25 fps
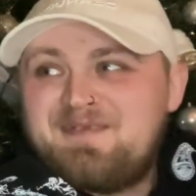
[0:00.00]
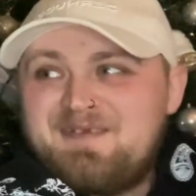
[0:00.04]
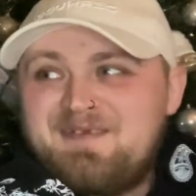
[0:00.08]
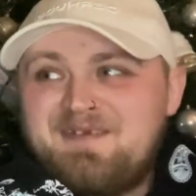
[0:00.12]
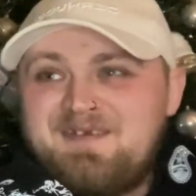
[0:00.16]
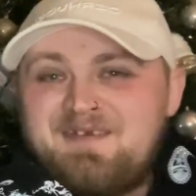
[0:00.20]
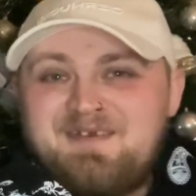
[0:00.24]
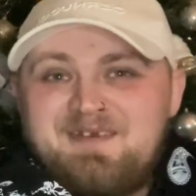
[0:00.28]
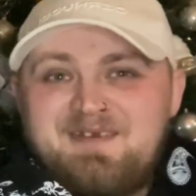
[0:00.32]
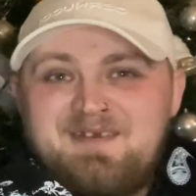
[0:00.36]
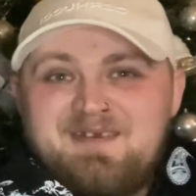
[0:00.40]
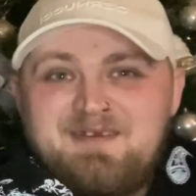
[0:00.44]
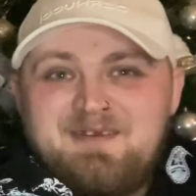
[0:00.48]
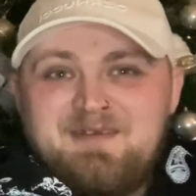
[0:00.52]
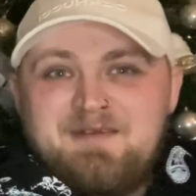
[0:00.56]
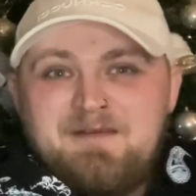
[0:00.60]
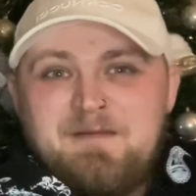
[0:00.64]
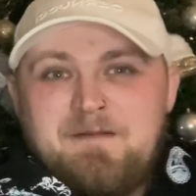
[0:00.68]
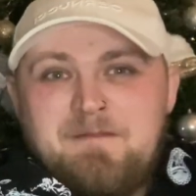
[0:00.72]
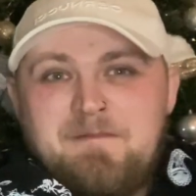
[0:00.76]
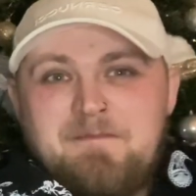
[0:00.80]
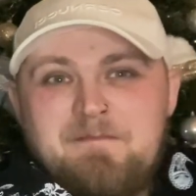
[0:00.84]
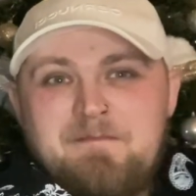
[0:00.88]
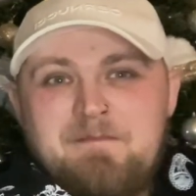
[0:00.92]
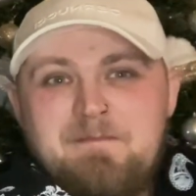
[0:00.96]

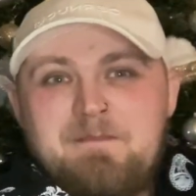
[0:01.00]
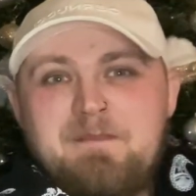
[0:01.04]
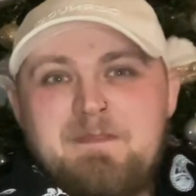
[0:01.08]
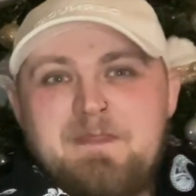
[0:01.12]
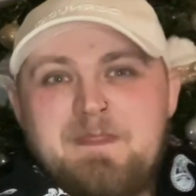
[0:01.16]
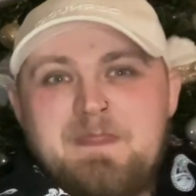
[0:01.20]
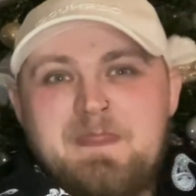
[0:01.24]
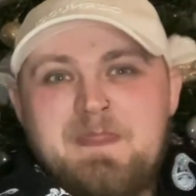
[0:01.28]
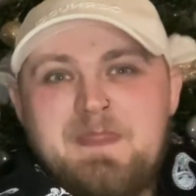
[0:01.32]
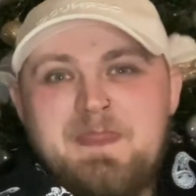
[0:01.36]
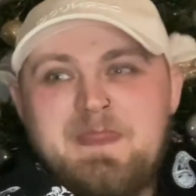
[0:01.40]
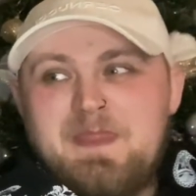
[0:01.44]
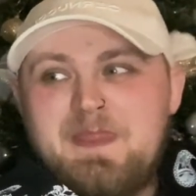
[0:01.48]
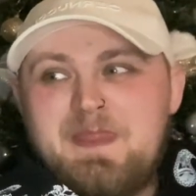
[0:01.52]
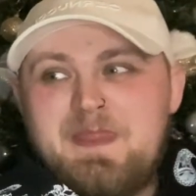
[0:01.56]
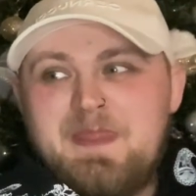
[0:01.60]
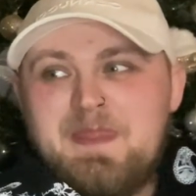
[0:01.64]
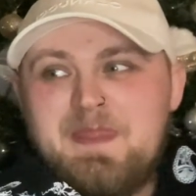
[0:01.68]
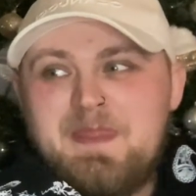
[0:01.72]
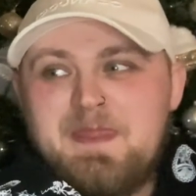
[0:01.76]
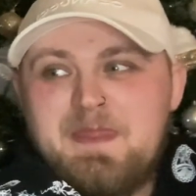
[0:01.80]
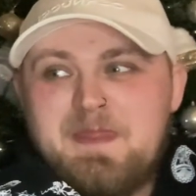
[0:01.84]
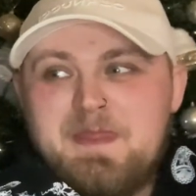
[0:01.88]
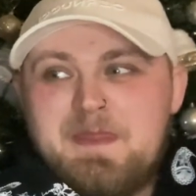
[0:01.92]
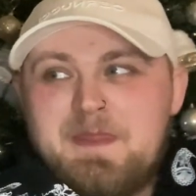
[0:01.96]

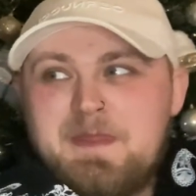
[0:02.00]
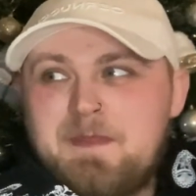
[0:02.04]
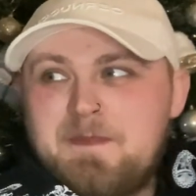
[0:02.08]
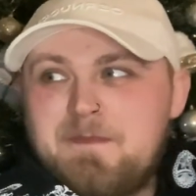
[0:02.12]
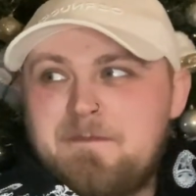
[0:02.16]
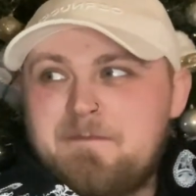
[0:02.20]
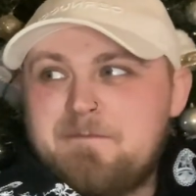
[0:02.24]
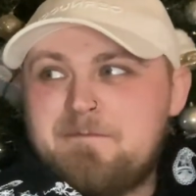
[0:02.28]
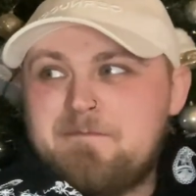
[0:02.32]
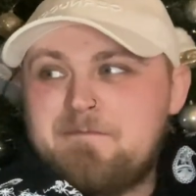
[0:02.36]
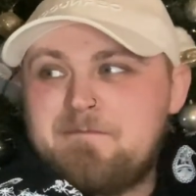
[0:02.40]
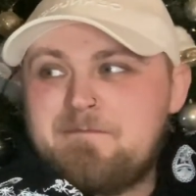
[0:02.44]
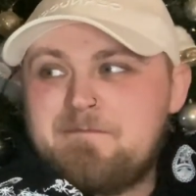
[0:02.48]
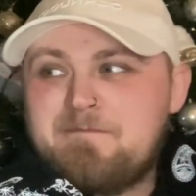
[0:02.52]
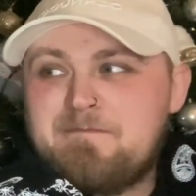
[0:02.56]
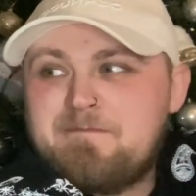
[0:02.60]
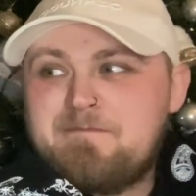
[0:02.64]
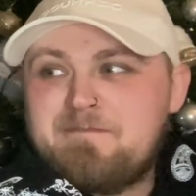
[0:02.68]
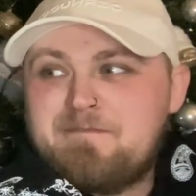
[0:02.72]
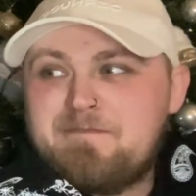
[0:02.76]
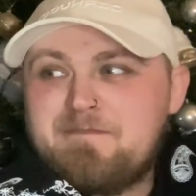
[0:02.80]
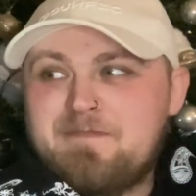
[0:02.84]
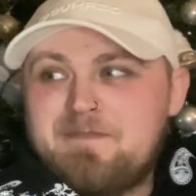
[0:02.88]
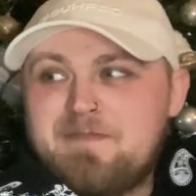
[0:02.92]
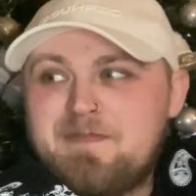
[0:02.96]

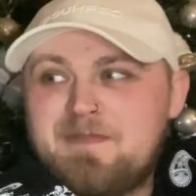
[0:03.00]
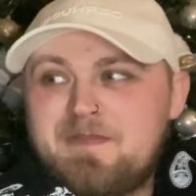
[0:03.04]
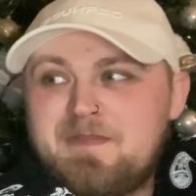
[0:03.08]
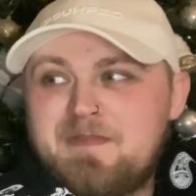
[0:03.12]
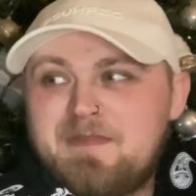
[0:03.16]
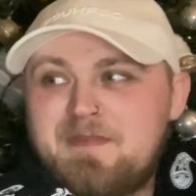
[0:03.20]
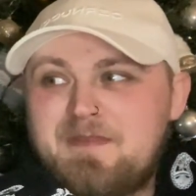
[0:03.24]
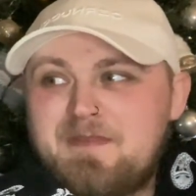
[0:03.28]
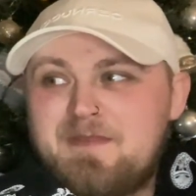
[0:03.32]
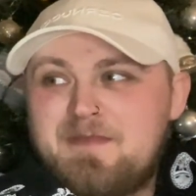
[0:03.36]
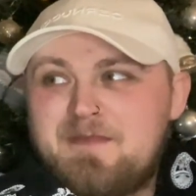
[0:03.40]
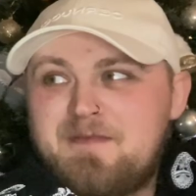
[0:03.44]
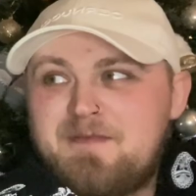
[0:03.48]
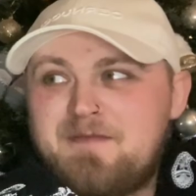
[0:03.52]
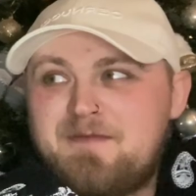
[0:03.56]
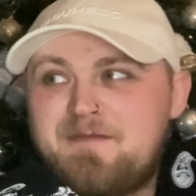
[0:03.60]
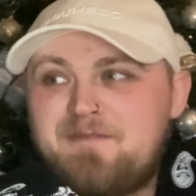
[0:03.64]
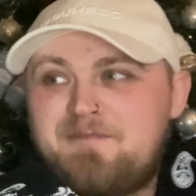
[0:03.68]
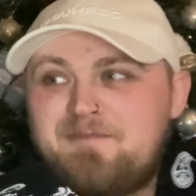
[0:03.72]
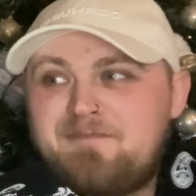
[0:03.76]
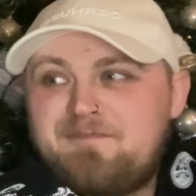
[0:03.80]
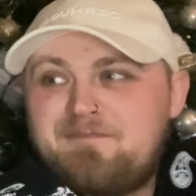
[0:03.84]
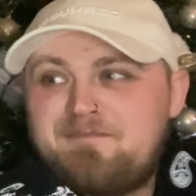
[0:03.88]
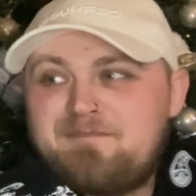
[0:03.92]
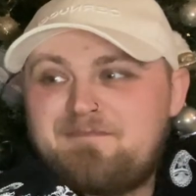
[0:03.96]

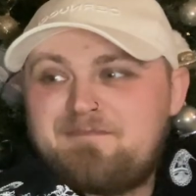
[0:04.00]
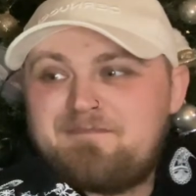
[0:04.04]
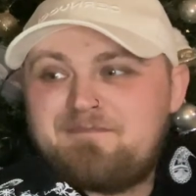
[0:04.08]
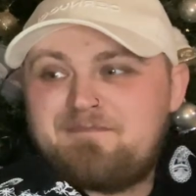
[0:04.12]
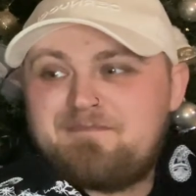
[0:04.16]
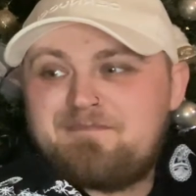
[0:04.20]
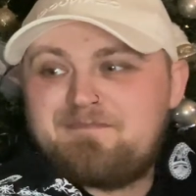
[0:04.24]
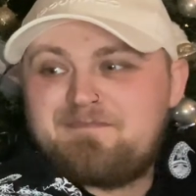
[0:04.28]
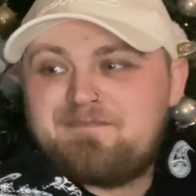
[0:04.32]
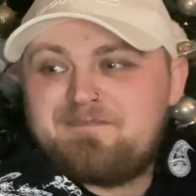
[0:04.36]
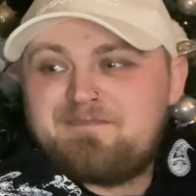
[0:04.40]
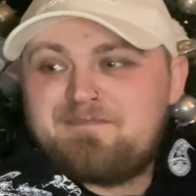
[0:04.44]
(not speaking)